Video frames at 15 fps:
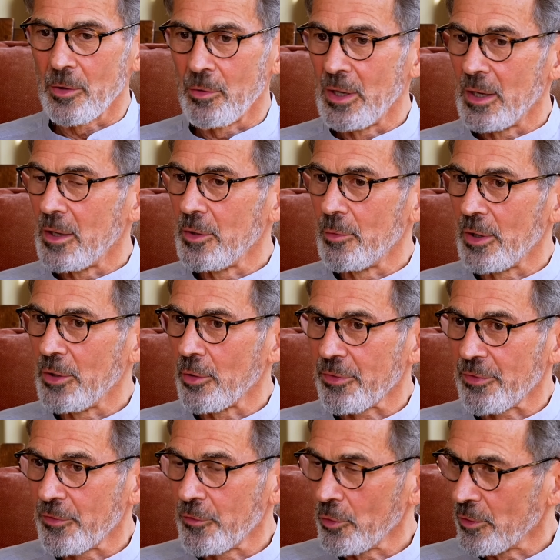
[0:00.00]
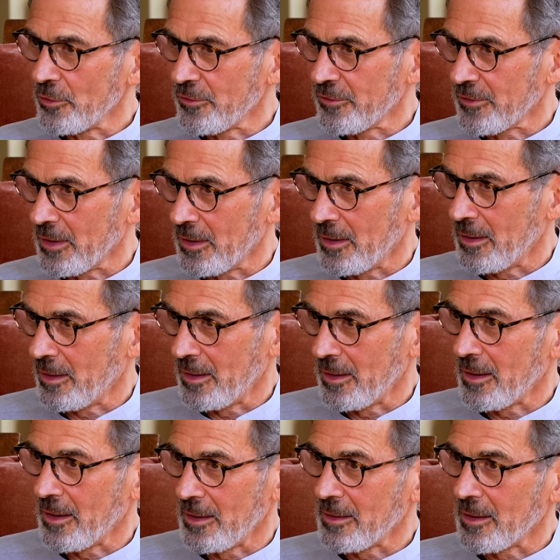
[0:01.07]
and go. Your thoughts
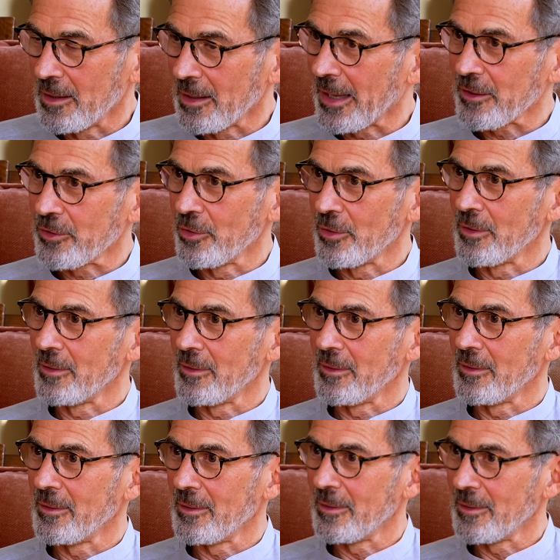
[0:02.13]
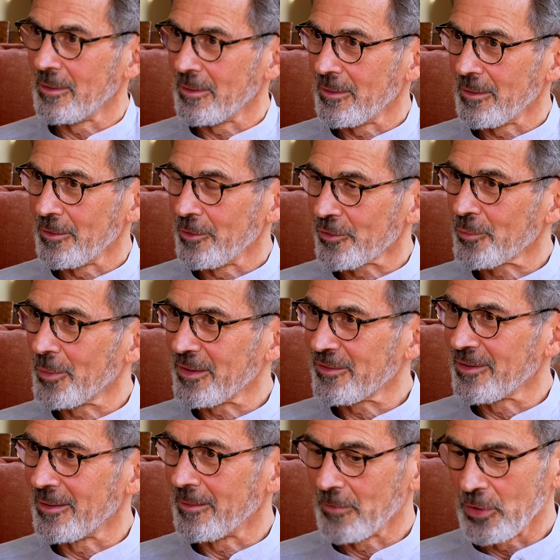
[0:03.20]
are like your
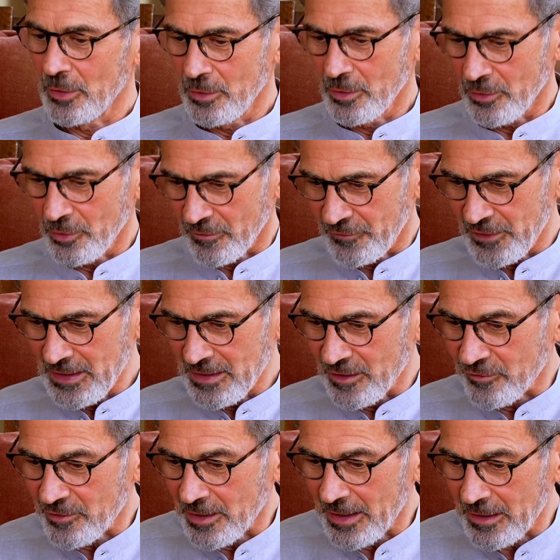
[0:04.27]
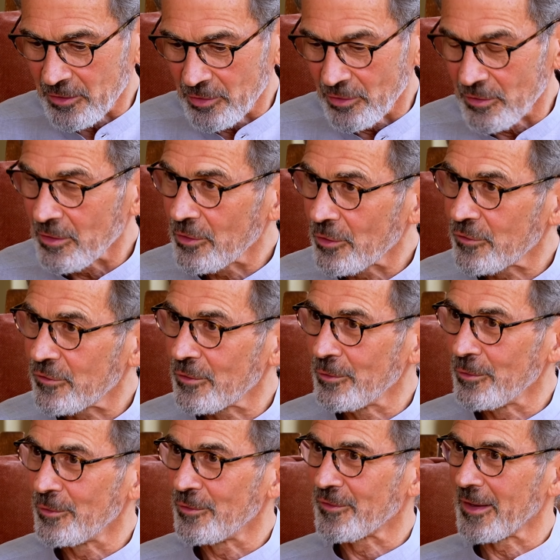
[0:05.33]
sweater. Your feelings are like your
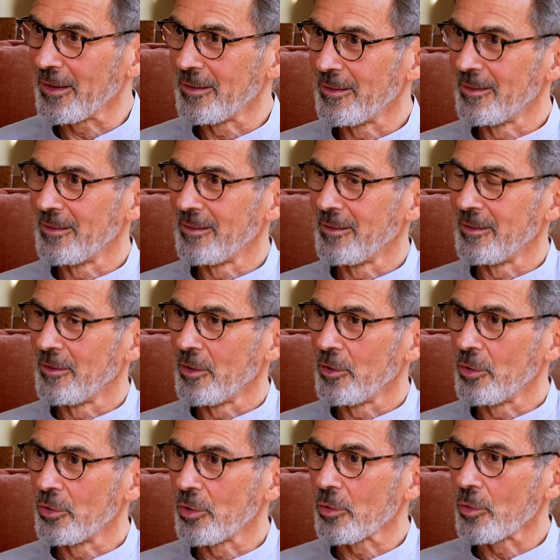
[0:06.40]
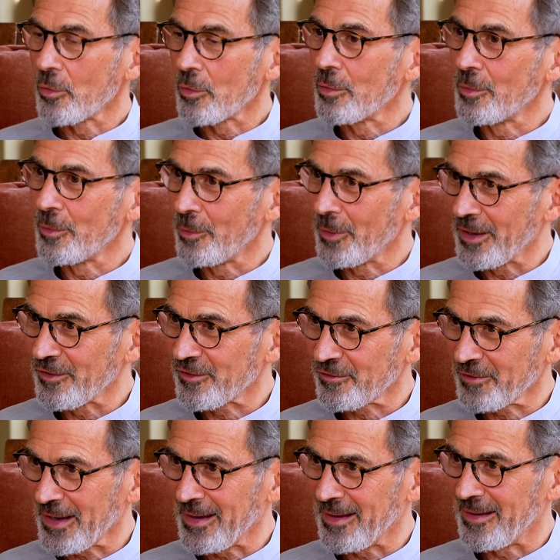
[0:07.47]
shoes. You're not always
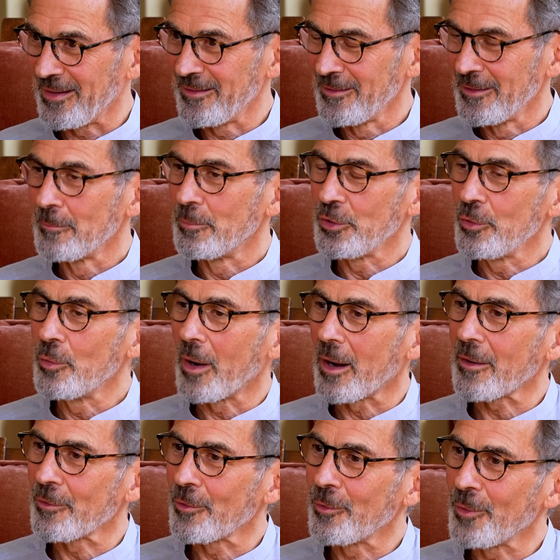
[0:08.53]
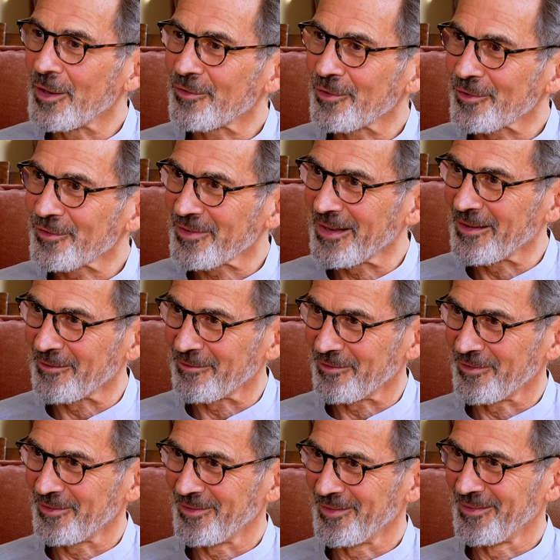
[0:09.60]
sad, but you are always yourself.
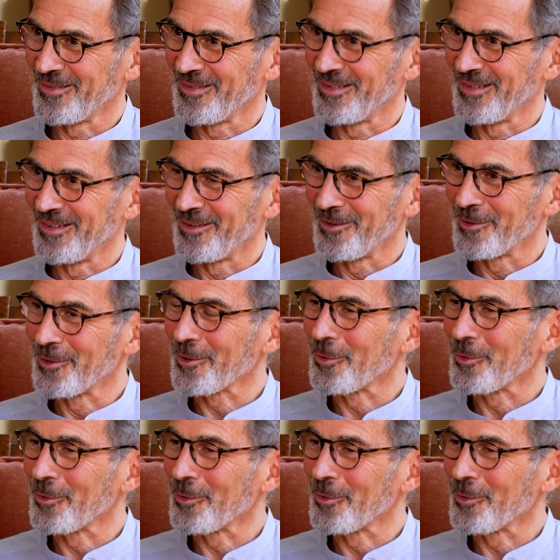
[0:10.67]
You're